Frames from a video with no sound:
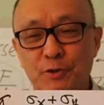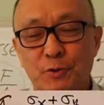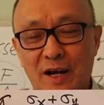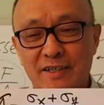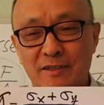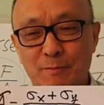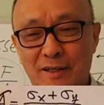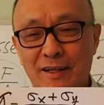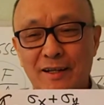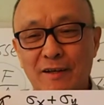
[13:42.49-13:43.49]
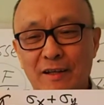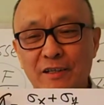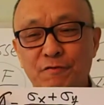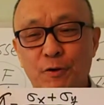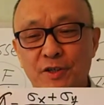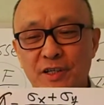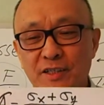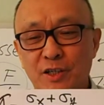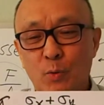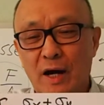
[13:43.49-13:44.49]
directions. But let's focus on
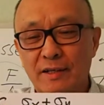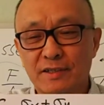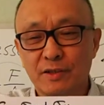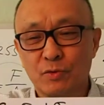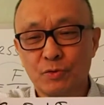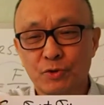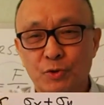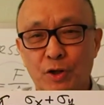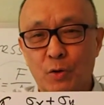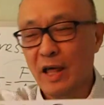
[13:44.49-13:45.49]
C1 and C2. So you know